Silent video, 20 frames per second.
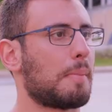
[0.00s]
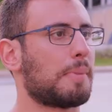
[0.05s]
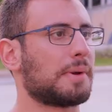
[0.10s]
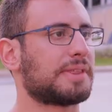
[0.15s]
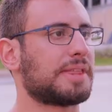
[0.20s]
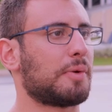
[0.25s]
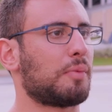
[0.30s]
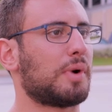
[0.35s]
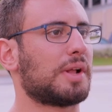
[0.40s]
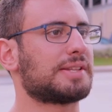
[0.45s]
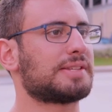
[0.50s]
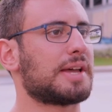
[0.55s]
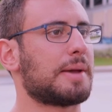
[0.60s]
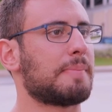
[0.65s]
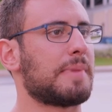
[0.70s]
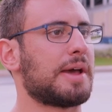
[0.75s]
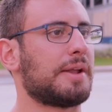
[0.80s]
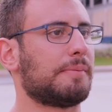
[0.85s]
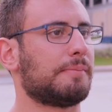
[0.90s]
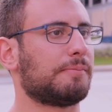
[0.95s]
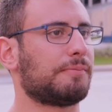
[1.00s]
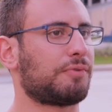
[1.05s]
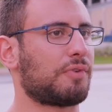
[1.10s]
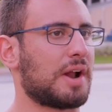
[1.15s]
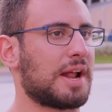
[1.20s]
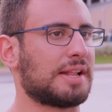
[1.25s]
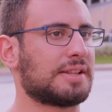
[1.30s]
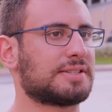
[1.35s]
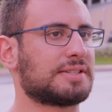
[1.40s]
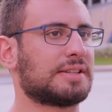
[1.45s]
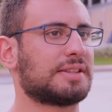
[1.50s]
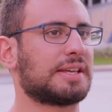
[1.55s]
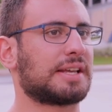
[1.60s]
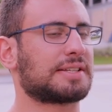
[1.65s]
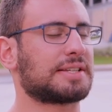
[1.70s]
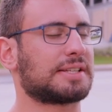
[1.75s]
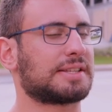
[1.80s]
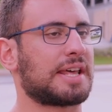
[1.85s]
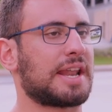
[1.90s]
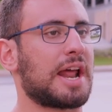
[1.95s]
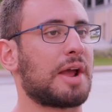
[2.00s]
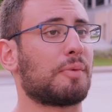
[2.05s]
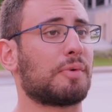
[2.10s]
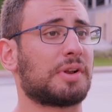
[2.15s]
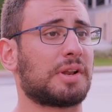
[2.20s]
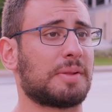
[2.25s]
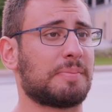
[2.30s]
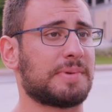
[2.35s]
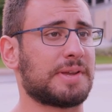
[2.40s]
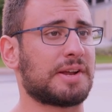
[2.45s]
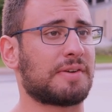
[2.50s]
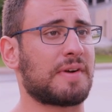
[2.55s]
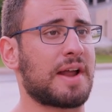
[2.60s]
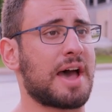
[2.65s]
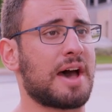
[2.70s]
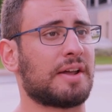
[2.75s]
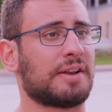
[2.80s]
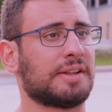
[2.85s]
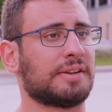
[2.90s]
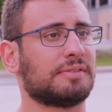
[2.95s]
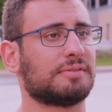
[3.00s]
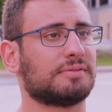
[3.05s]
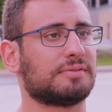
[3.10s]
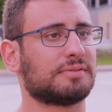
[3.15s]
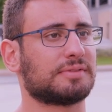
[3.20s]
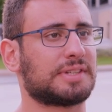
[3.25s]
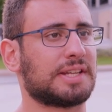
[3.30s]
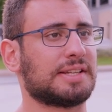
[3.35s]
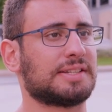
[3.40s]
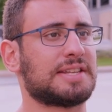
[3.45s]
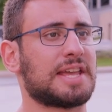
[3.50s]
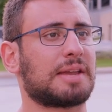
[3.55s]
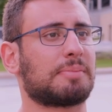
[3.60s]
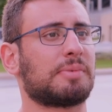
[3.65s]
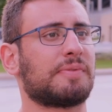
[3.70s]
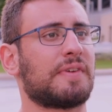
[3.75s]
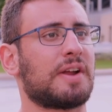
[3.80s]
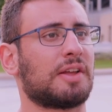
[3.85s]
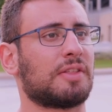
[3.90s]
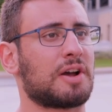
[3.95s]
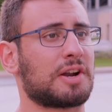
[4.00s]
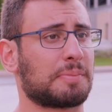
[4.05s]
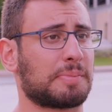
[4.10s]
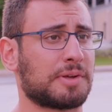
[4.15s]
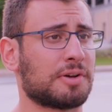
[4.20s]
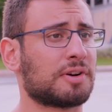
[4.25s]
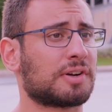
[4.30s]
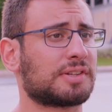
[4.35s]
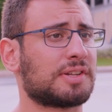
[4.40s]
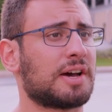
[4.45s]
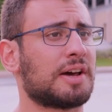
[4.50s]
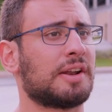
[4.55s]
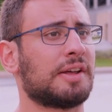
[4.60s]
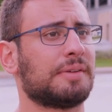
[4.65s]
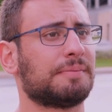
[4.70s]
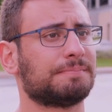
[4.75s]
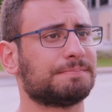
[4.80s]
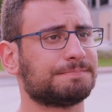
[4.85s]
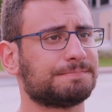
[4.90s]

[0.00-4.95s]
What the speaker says: But then once I met friends and things like that I wanted to be around, it didn't take me very long to be hooked on it.